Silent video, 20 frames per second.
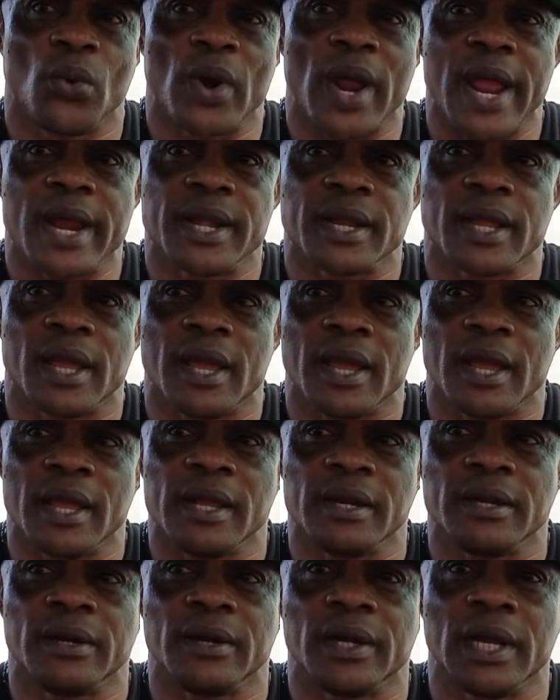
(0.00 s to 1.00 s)
Right.
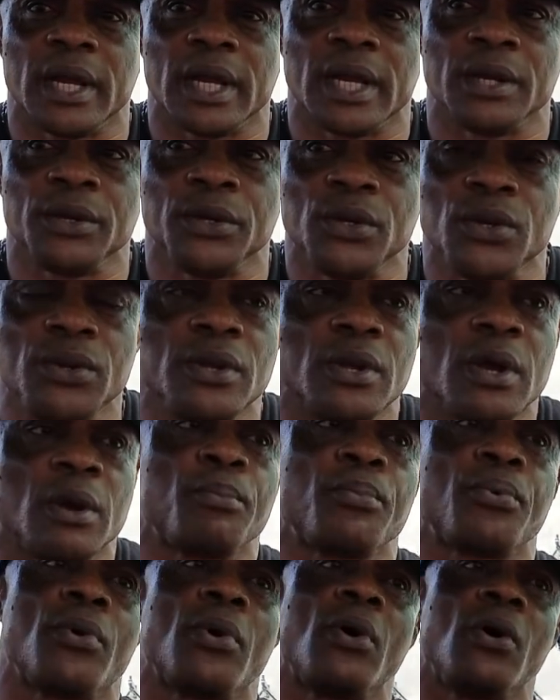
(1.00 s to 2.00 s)
You know, New York
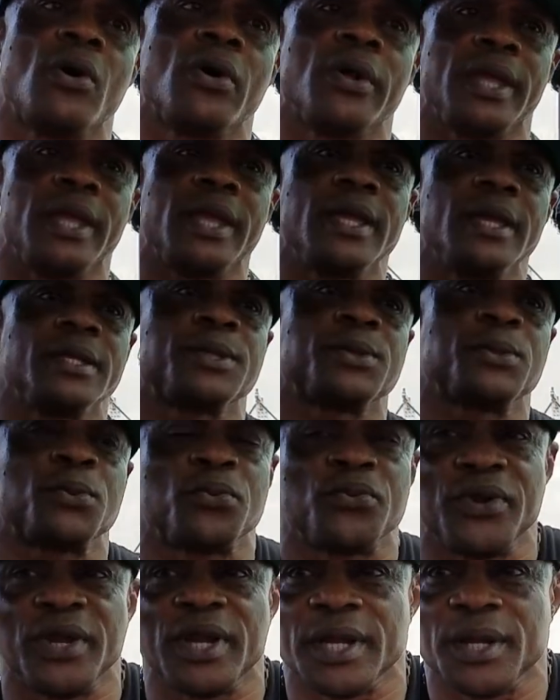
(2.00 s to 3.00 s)
Pro is
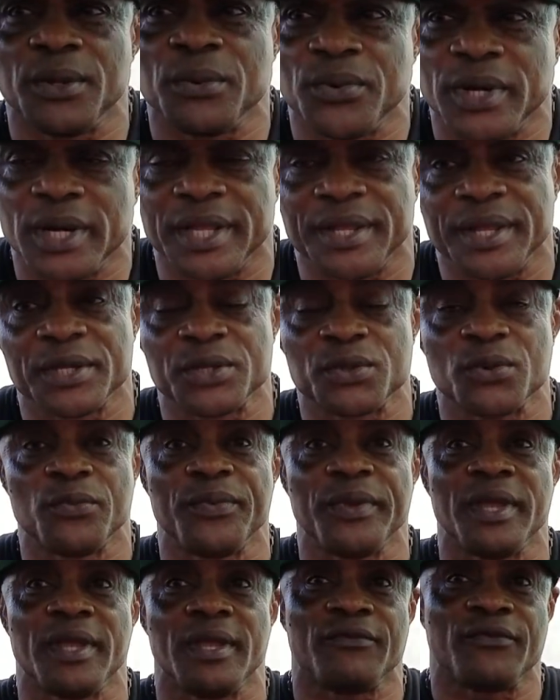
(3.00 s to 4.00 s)
really, really, this
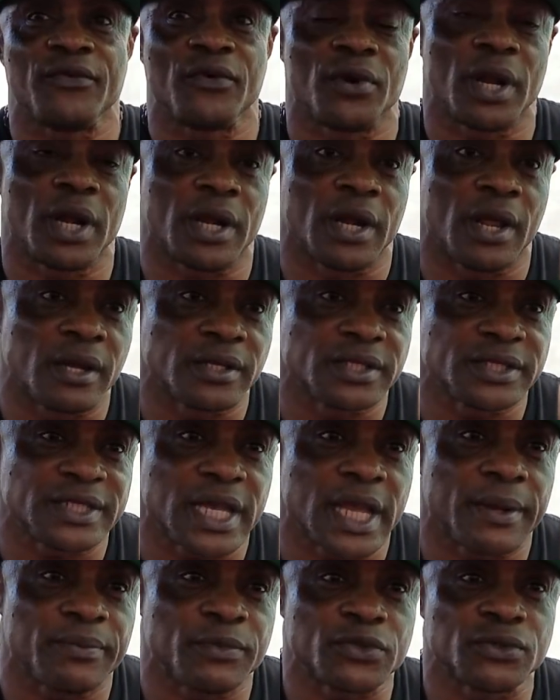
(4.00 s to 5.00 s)
will be for a long
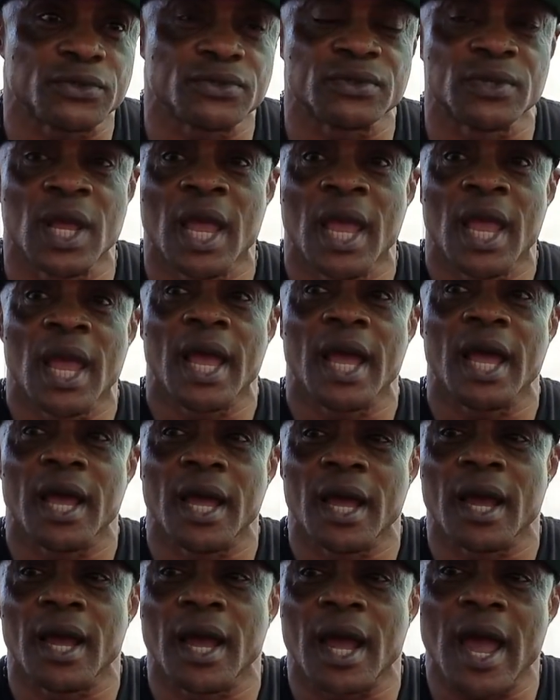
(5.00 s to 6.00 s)
time too.
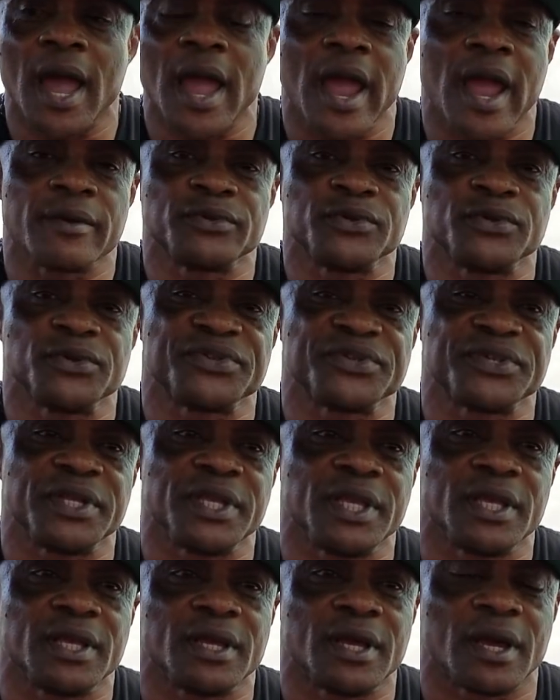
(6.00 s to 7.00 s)
I have to
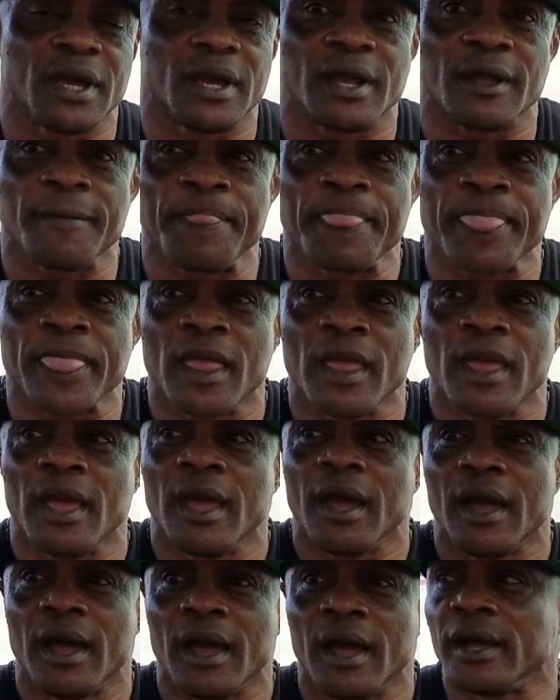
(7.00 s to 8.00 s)
see
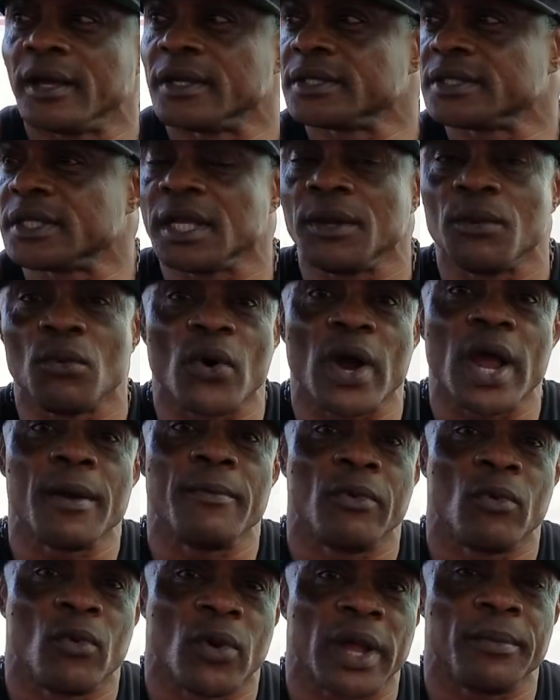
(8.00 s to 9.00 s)
Steve
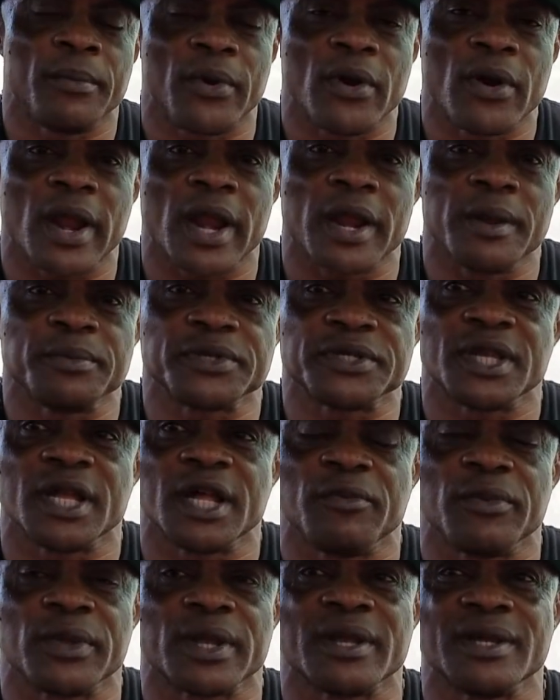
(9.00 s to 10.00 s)
Weinberger himself, I
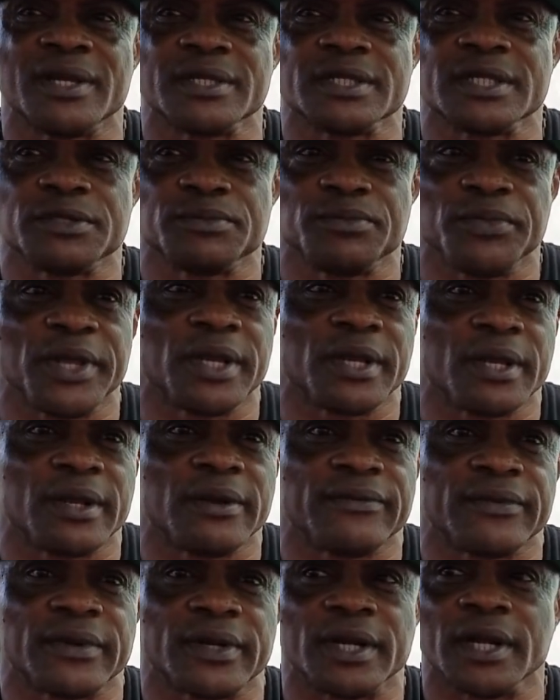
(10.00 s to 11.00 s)
know, because he's been a
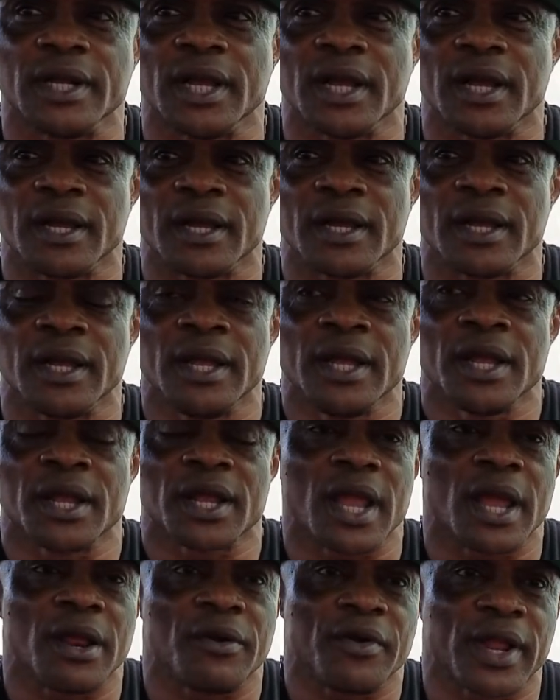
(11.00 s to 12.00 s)
very
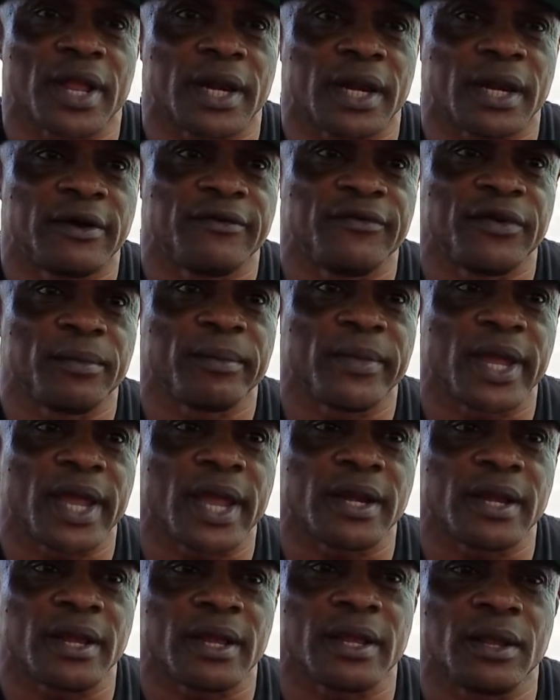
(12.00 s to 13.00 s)
caring and loving
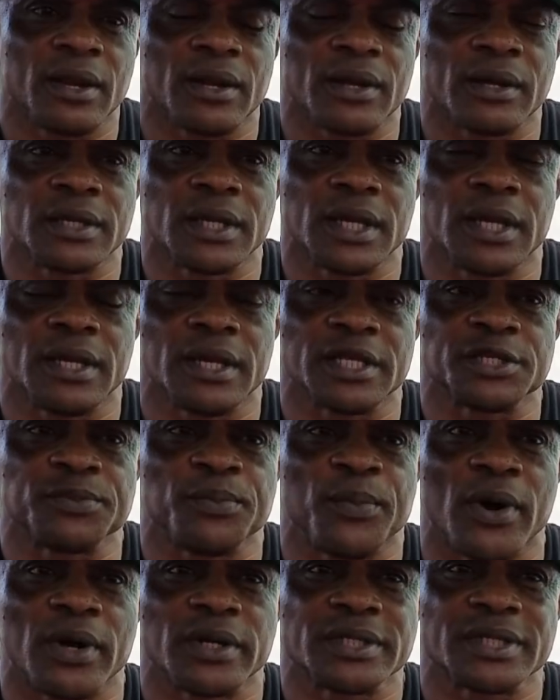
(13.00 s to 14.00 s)
man, you know, in the
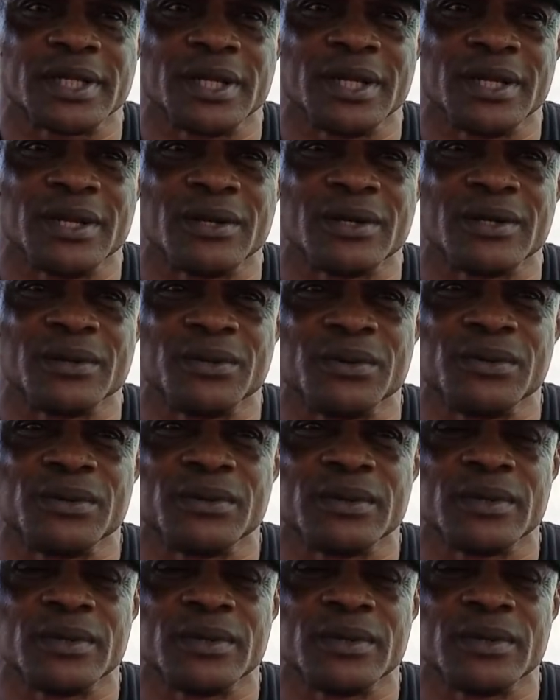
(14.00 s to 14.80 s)
sport, you know, who